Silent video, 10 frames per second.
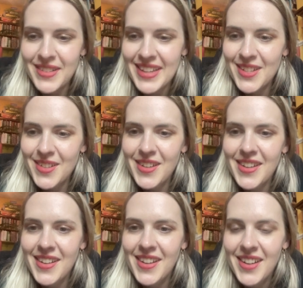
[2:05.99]
That's a
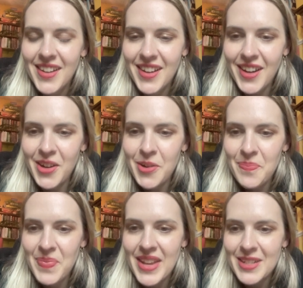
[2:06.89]
good
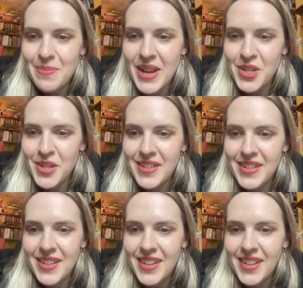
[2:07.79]
estimation.